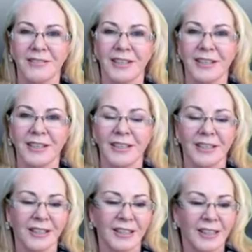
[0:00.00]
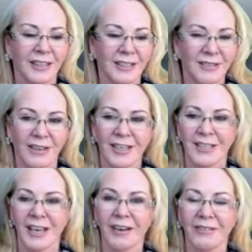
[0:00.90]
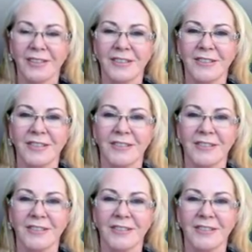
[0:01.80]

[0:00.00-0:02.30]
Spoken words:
I mean, let's face it, Capricorn,